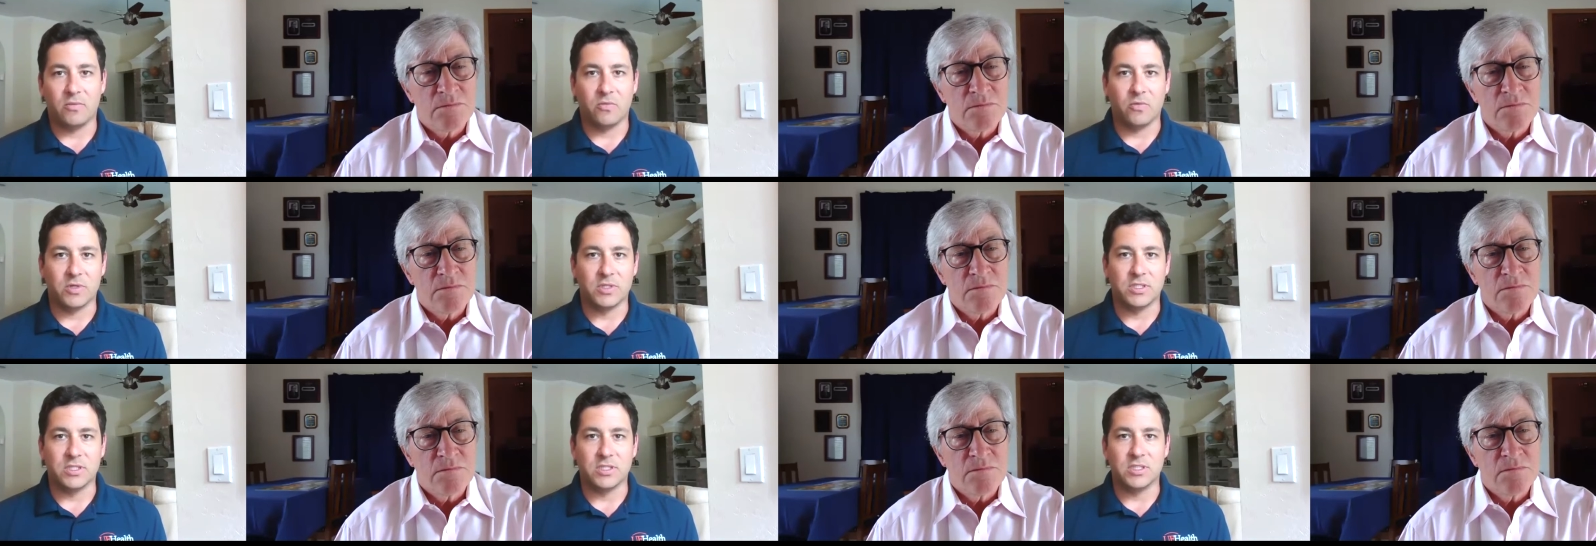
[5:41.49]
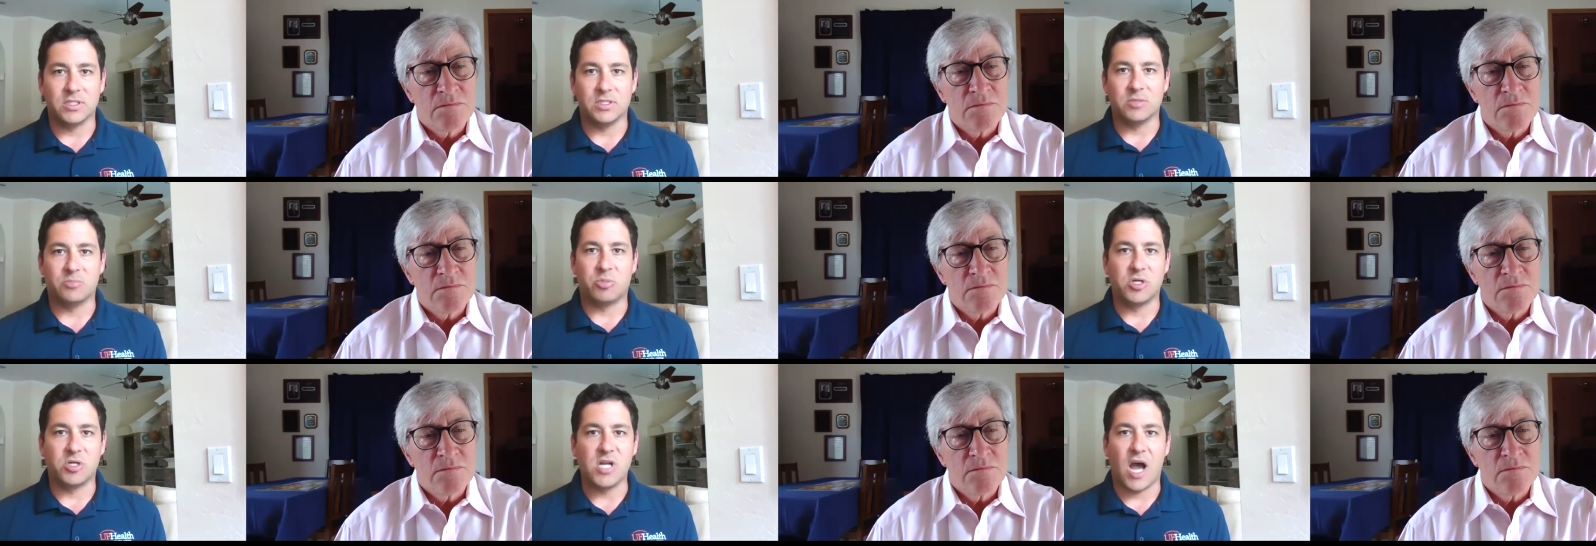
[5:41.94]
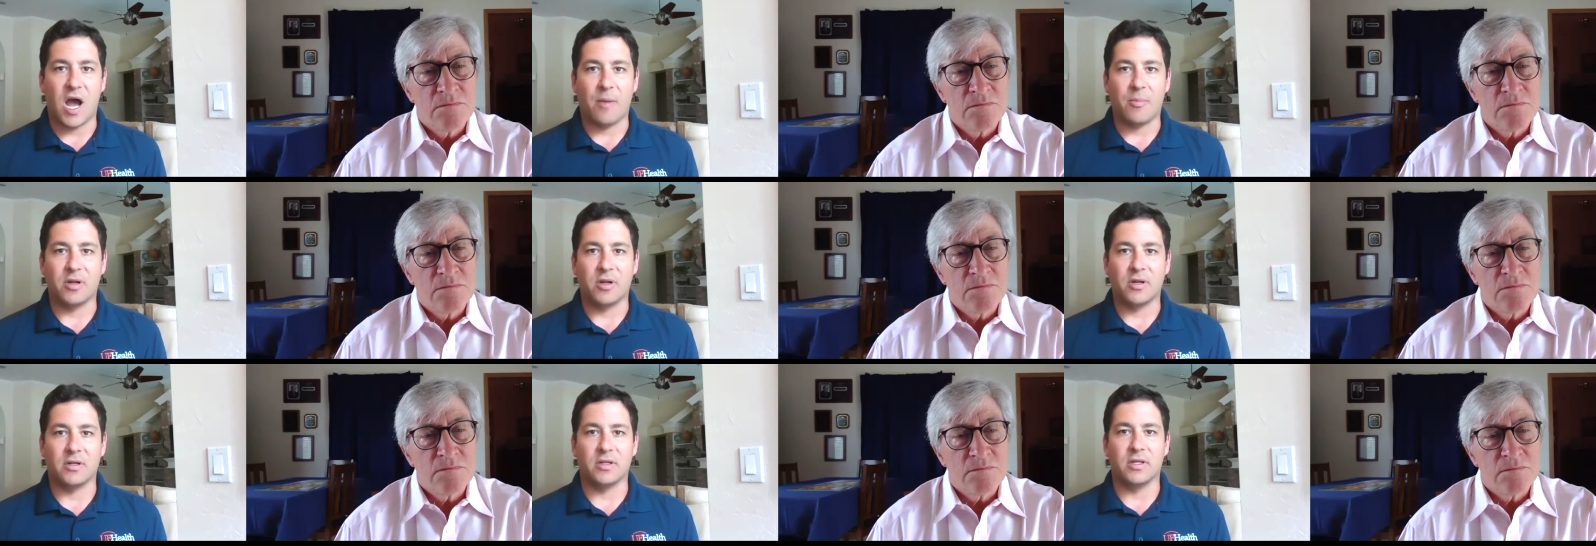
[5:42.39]
Speaker 1: which is
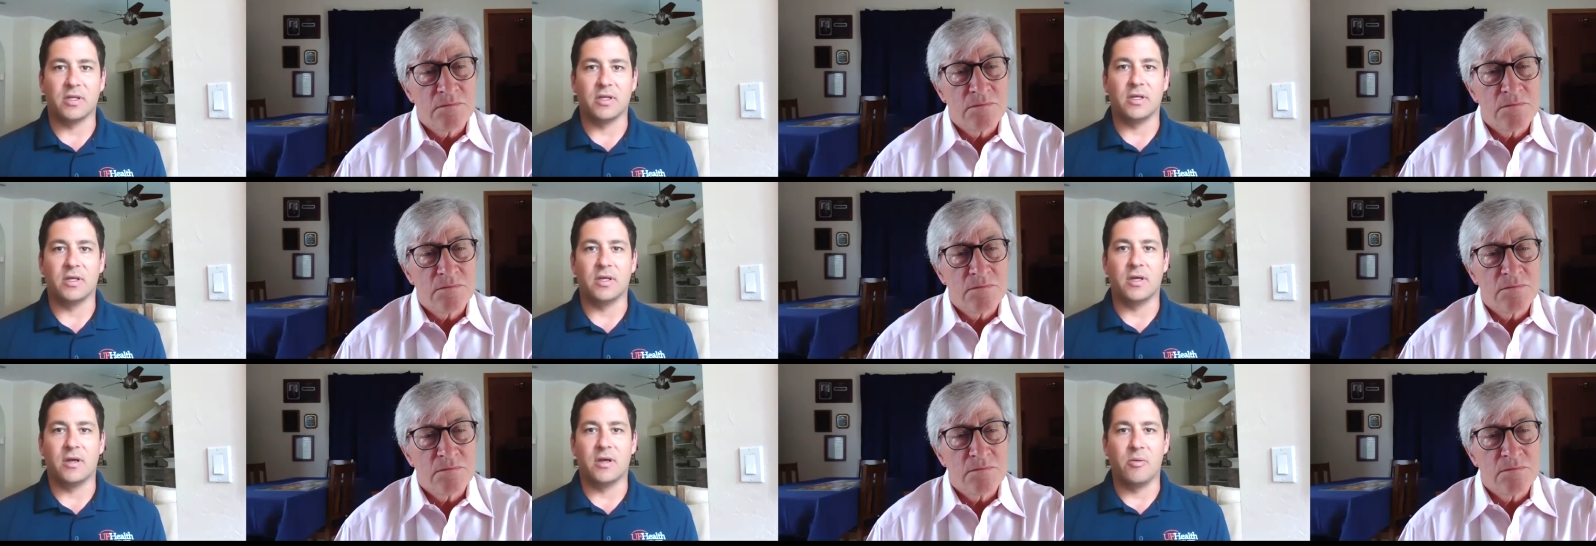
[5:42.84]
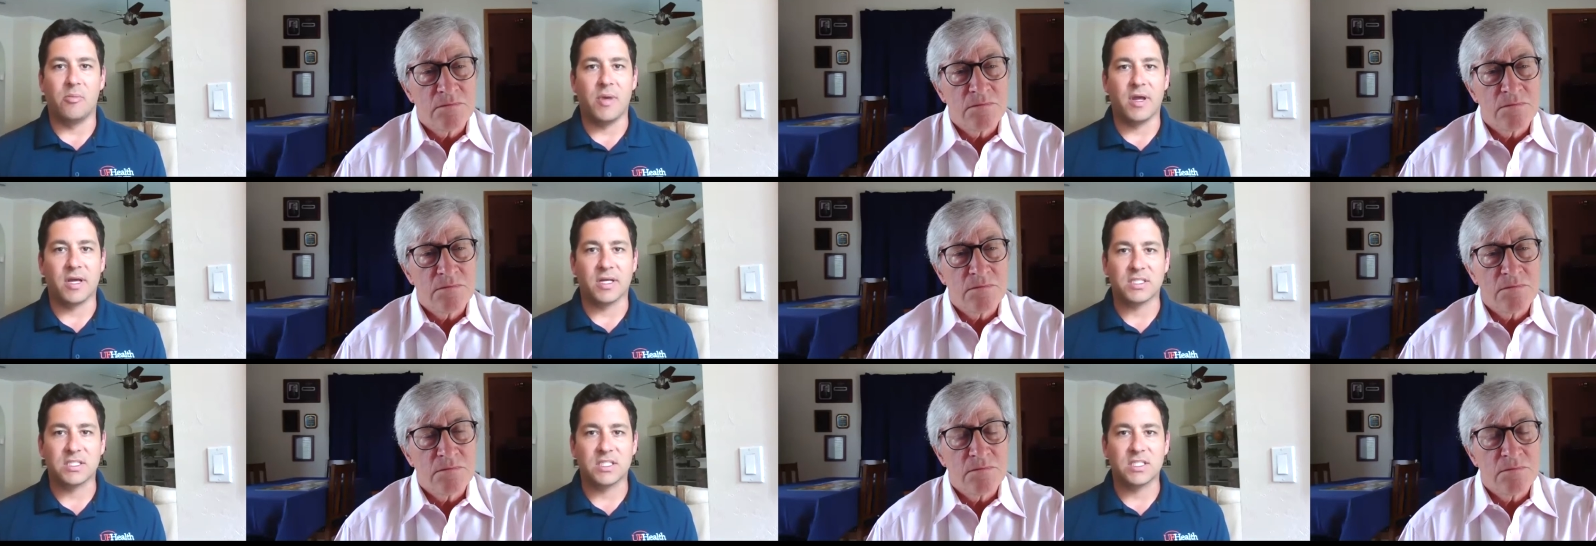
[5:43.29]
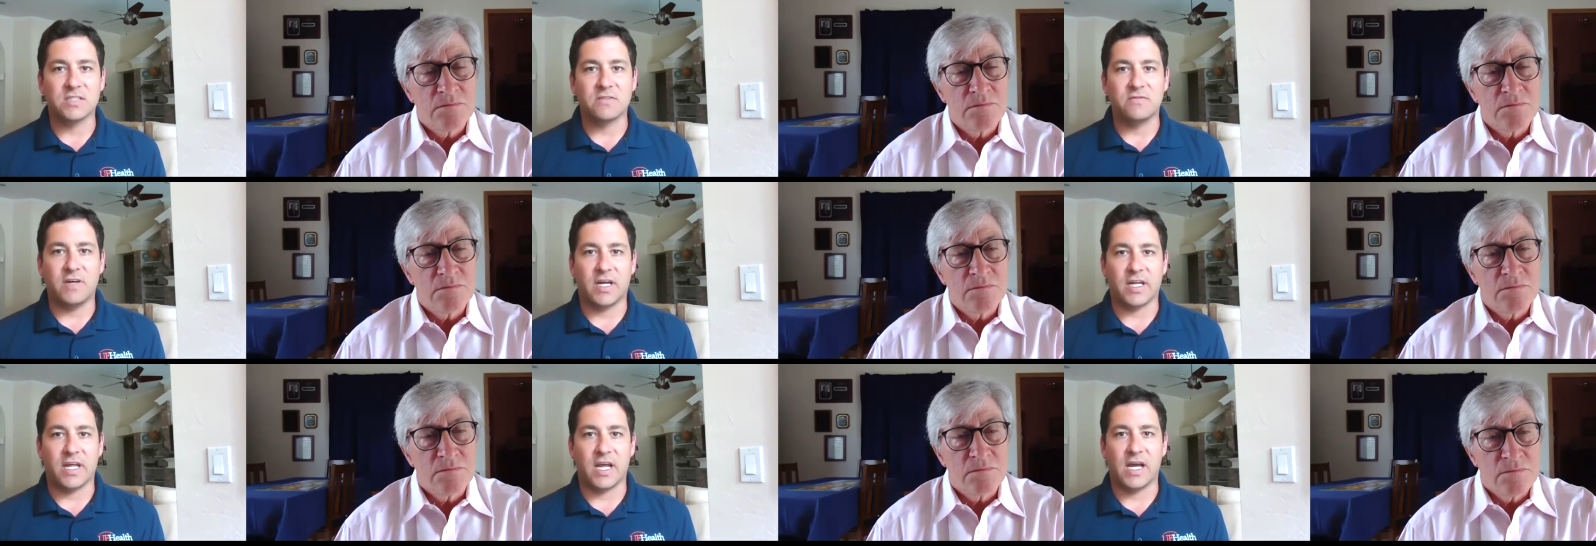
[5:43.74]
predominantly an omega-6
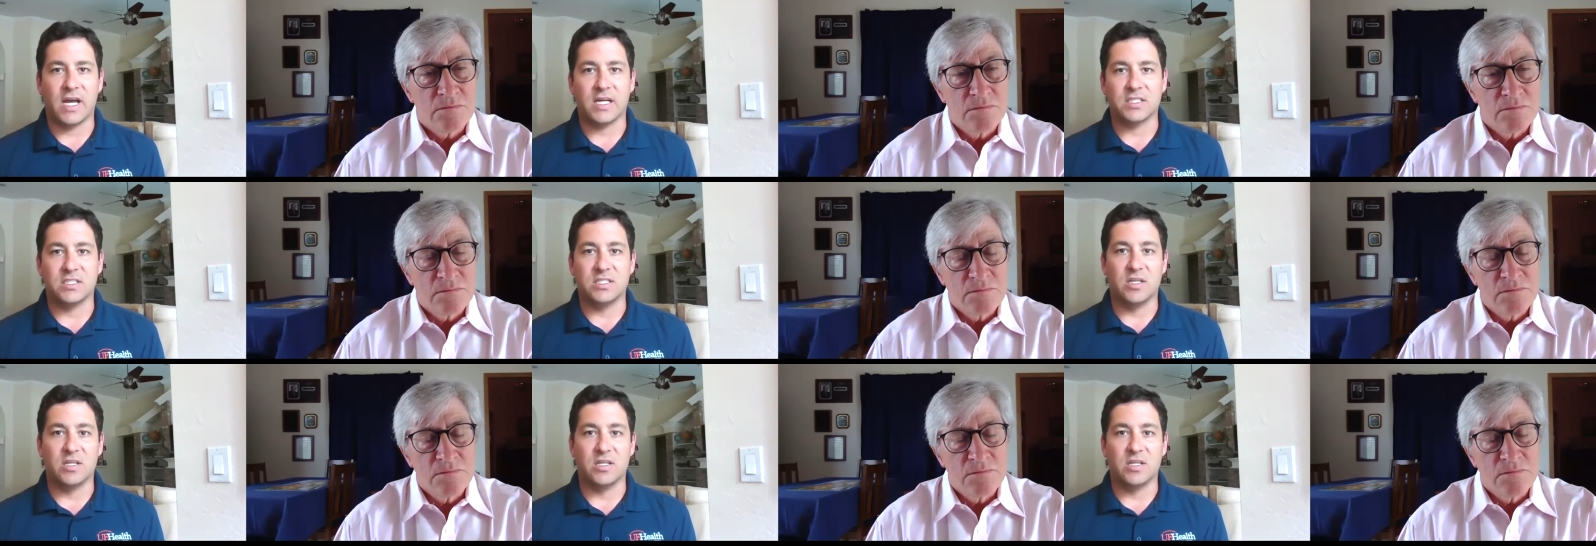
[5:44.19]
fatty acid, a